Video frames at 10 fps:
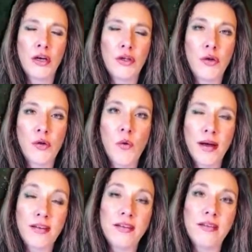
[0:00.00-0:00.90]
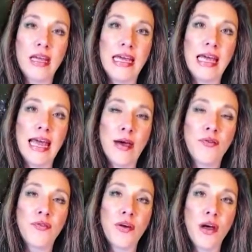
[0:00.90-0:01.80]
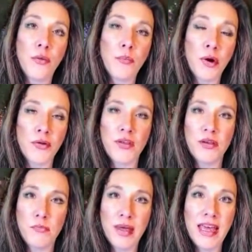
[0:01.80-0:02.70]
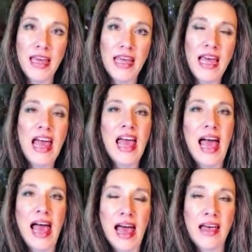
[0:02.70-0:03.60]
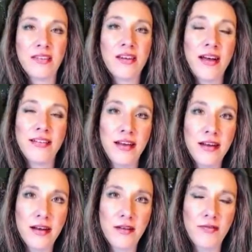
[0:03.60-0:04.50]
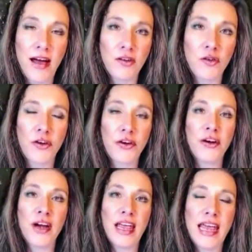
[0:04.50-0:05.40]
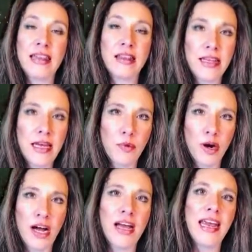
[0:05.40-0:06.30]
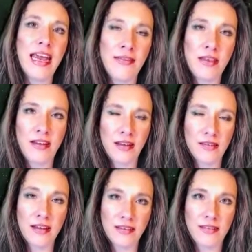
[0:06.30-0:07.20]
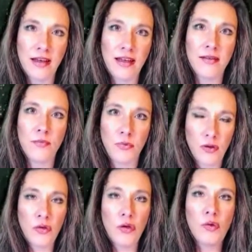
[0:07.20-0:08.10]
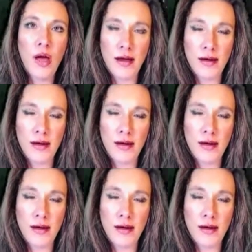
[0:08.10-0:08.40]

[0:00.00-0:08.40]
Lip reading: you're going to see if person B has an identity factor in Libra in the D60. So you